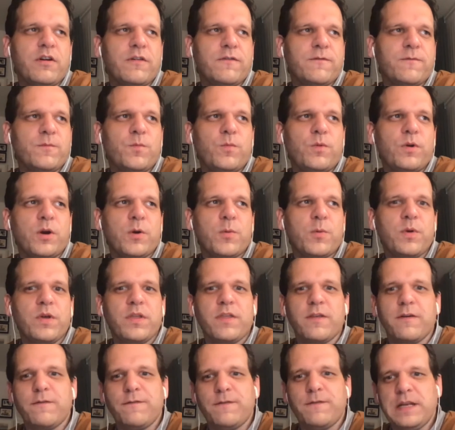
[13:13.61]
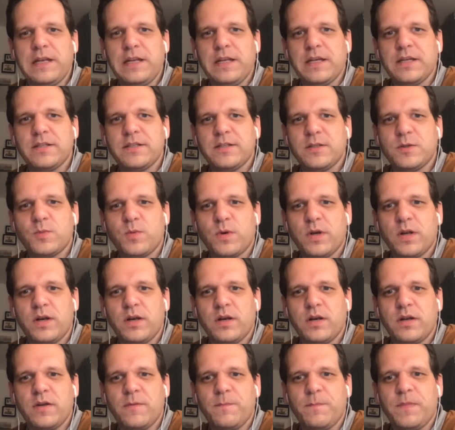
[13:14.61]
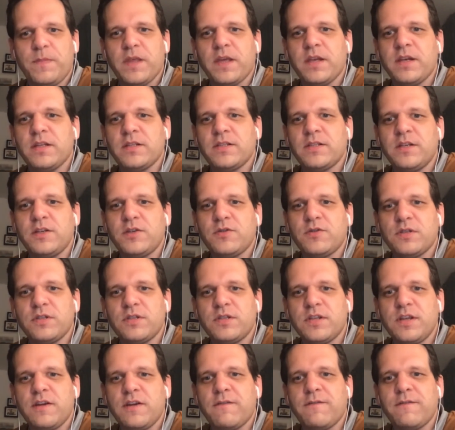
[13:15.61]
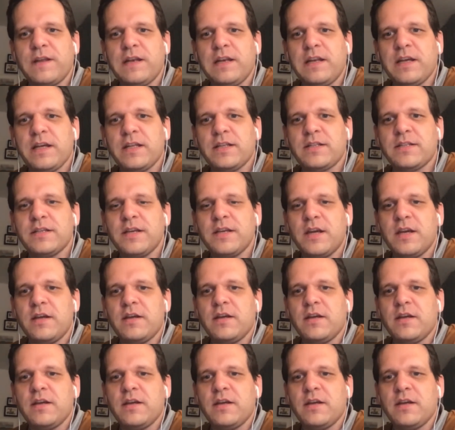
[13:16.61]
often work with affiliates as well, and it's interesting, affiliates.